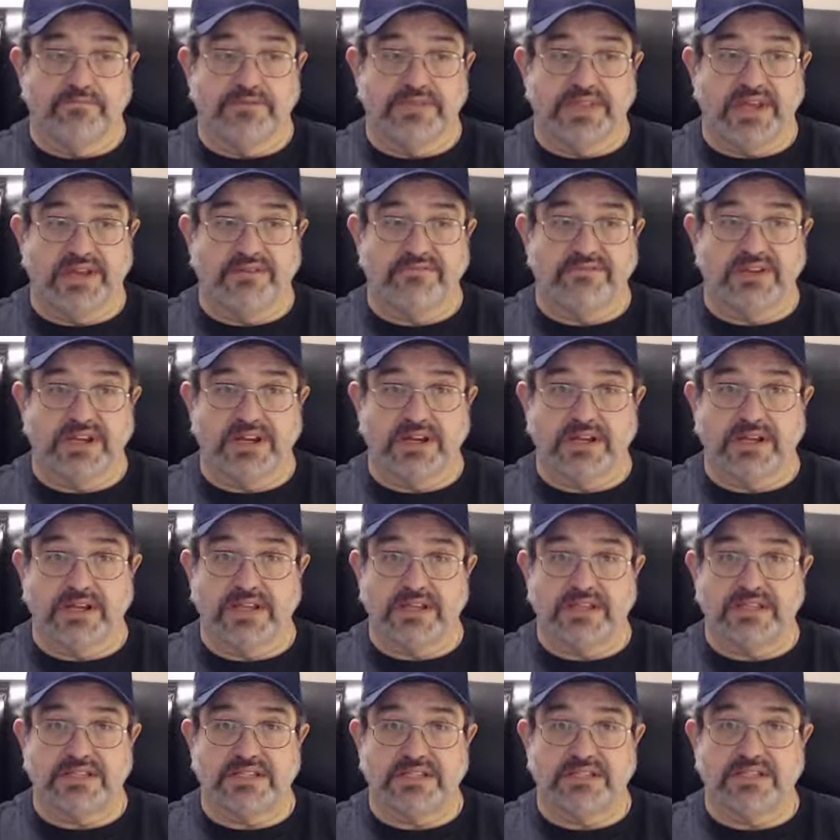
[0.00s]
They've done a
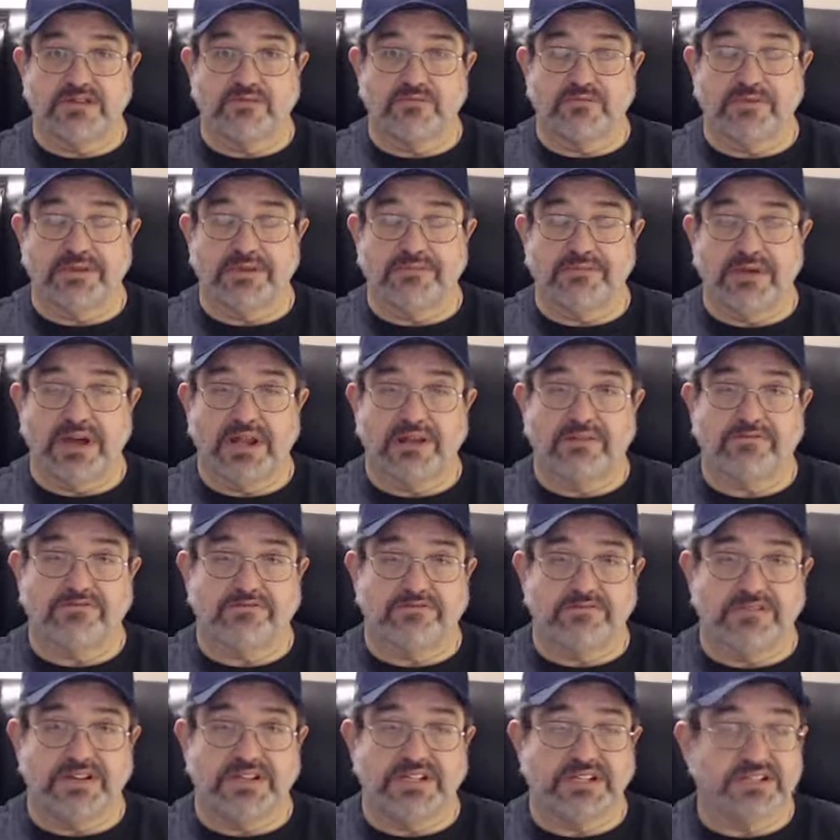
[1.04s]
considerable amount
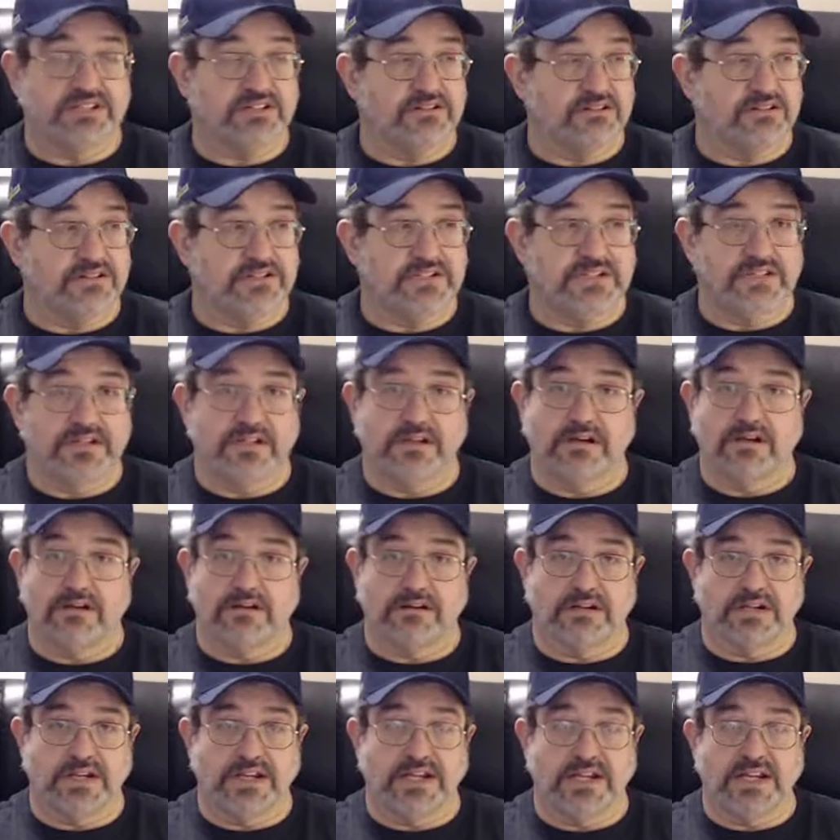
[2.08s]
of research, are
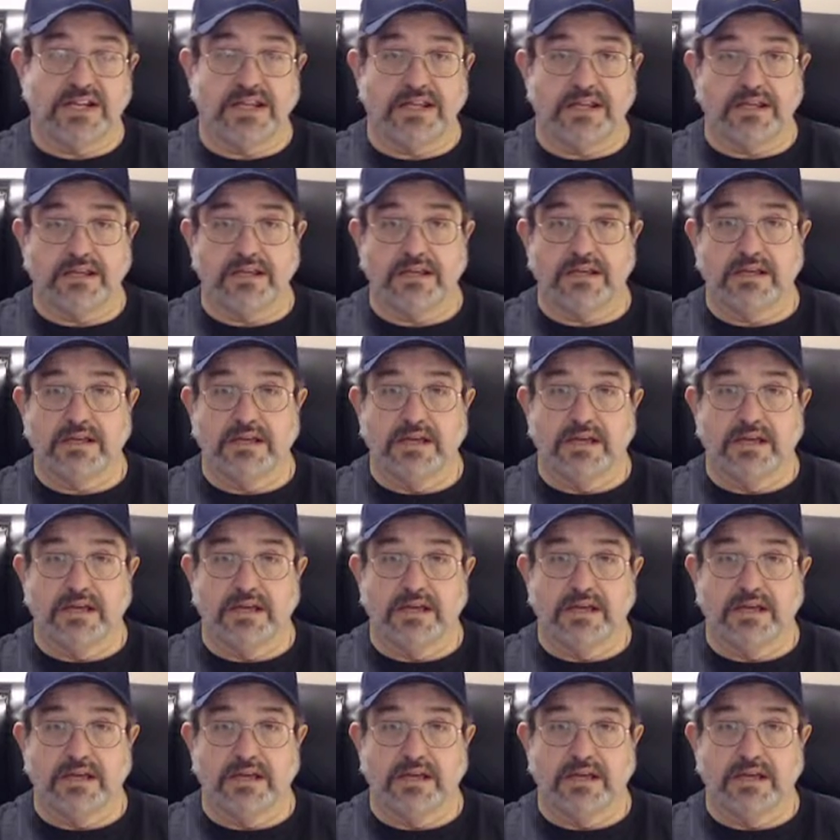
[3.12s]
leading